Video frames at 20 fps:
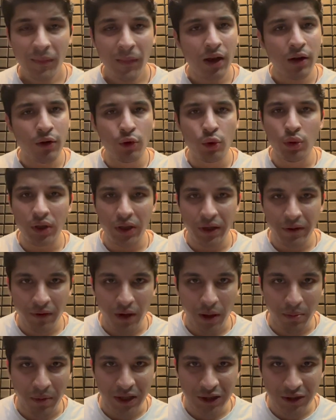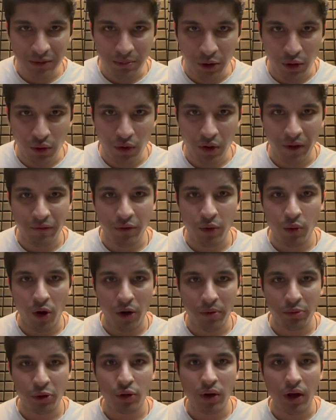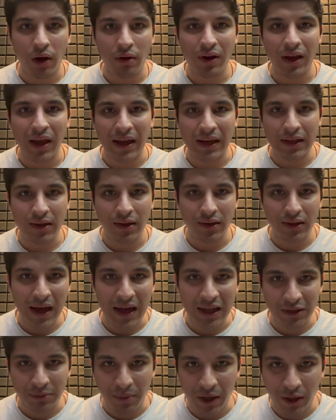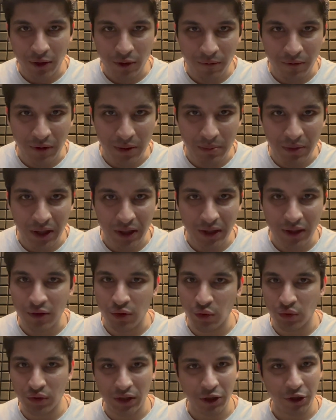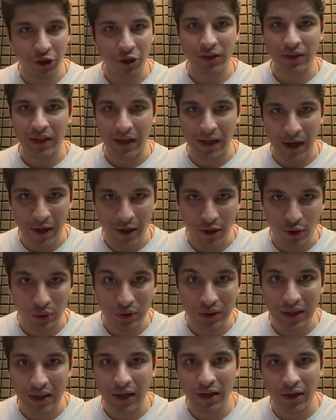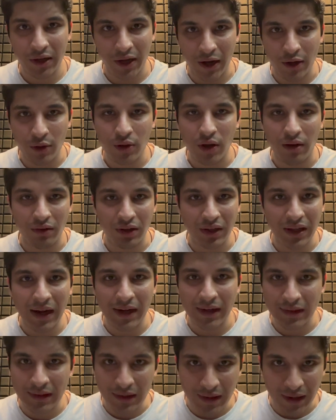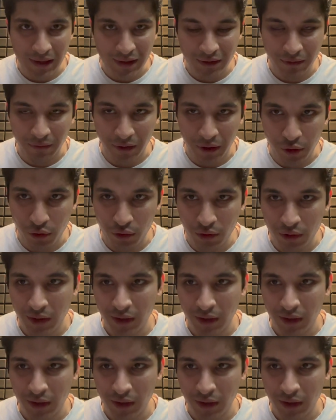do leave comments below if you want me to cover any other aspect of filmmaking using just AI tools, and I'll try to cover that in the next video.